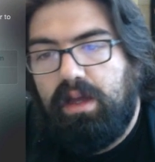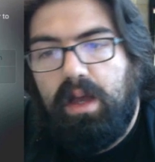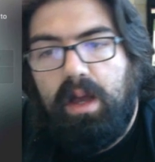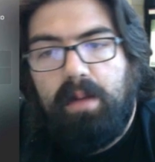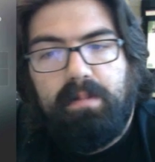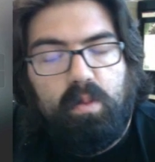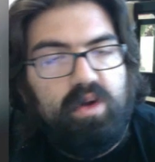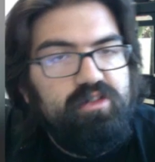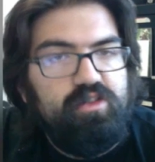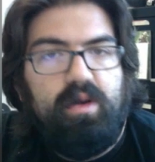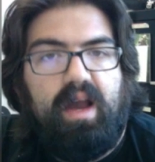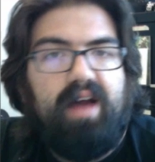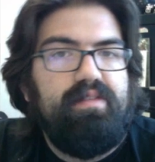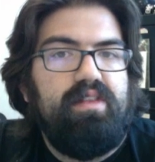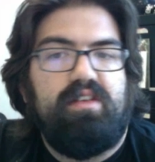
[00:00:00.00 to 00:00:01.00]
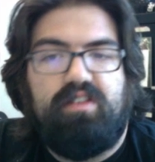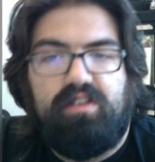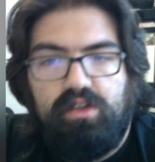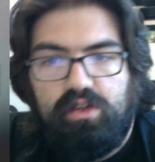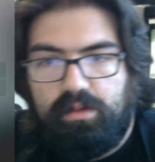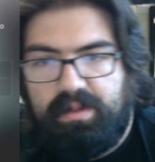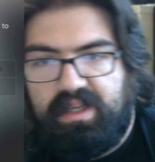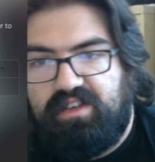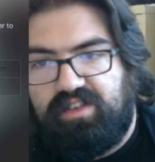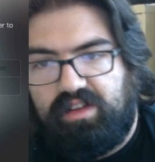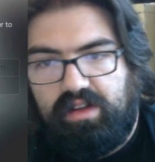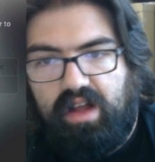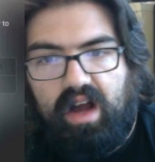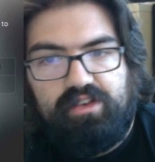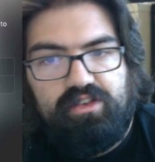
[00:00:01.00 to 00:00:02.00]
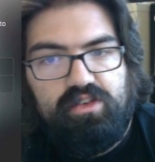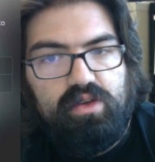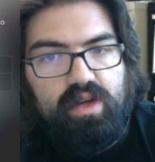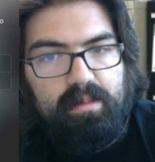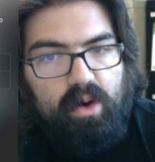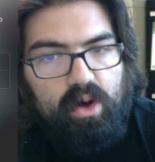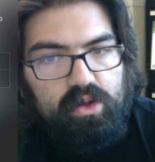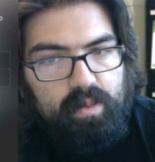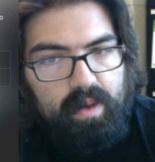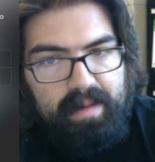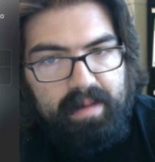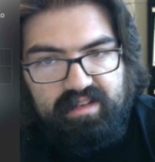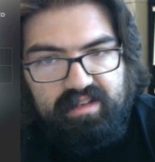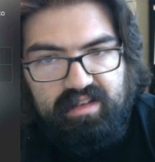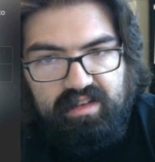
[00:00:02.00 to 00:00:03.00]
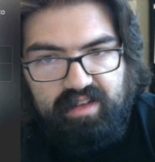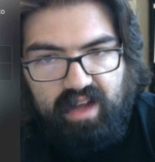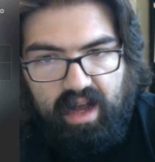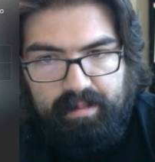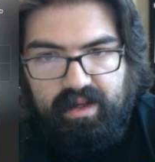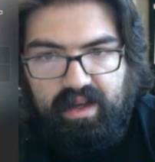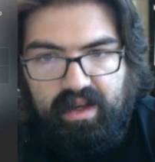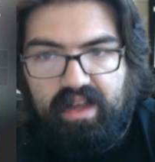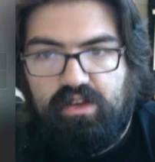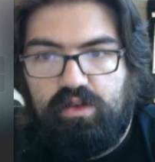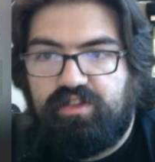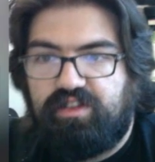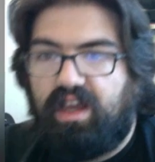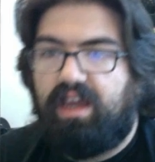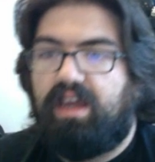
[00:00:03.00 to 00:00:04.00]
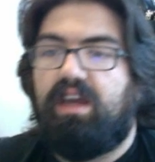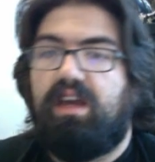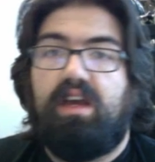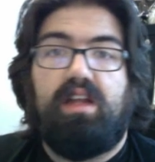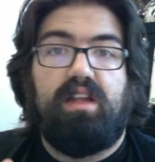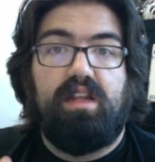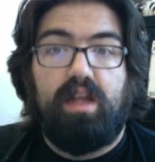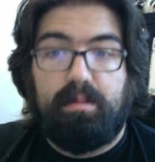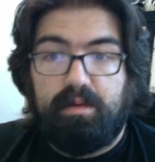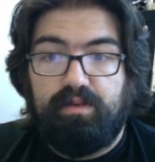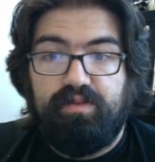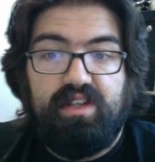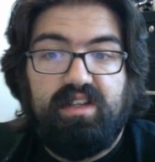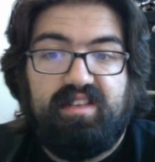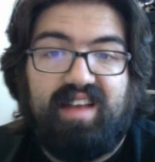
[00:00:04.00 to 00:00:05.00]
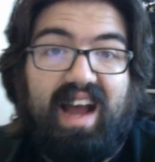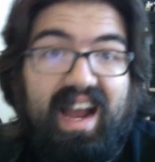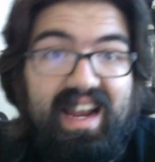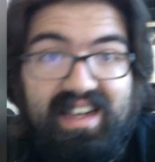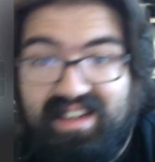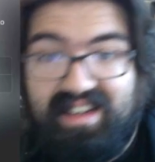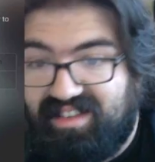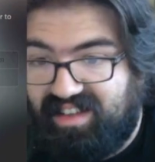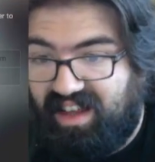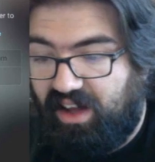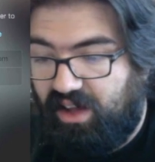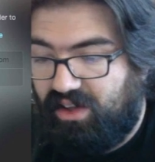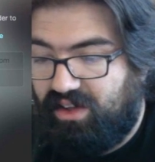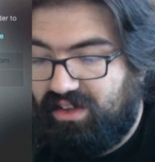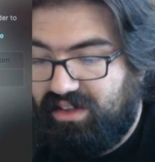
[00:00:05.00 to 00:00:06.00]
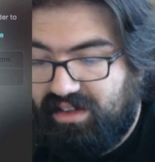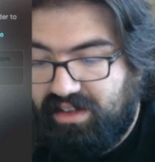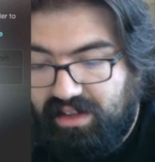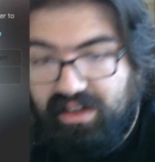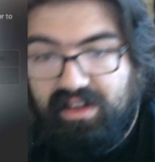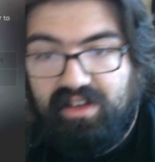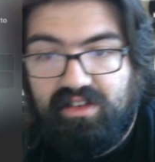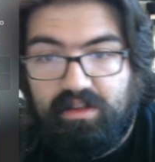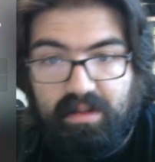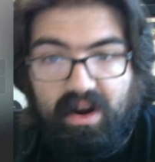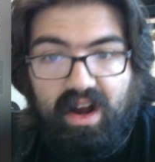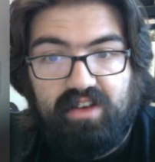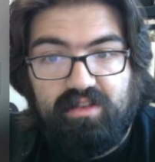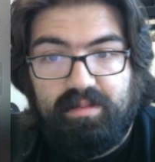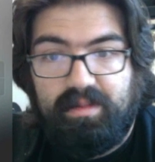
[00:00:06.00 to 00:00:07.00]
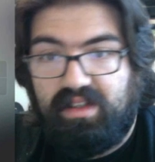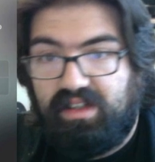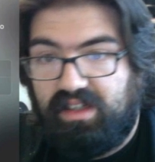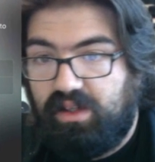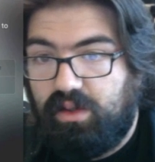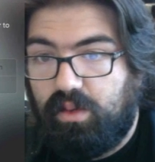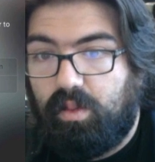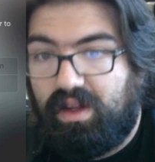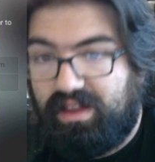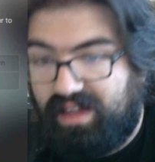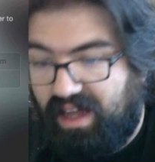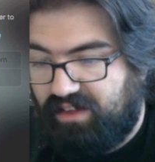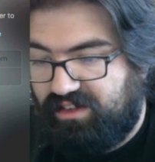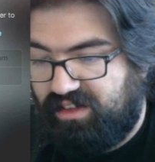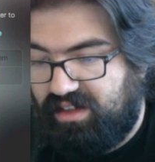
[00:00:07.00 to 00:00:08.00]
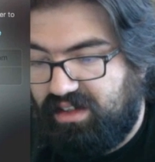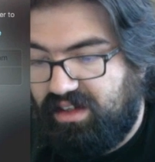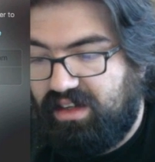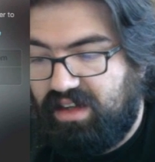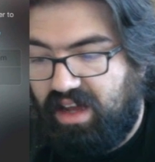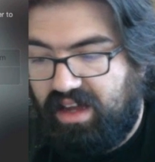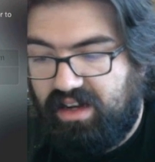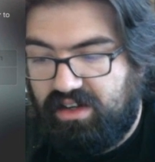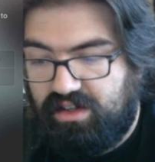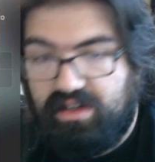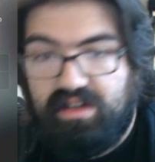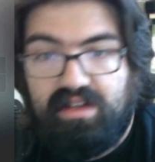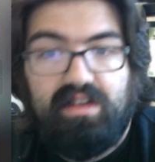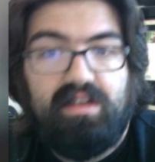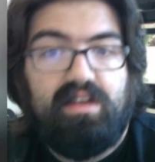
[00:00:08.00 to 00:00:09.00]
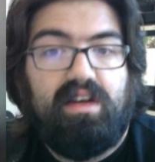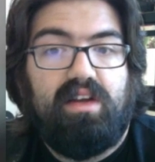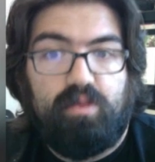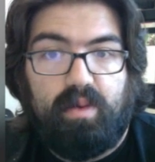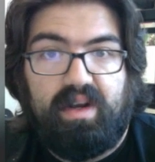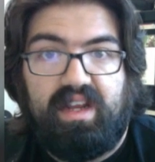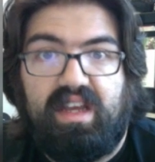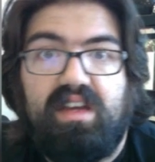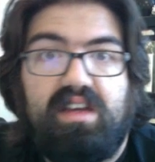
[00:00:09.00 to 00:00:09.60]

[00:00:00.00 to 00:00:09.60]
But once you have this little piece unlocked, you come all the way back to the top and you say, the number of units I need to sell is approximately 1,920.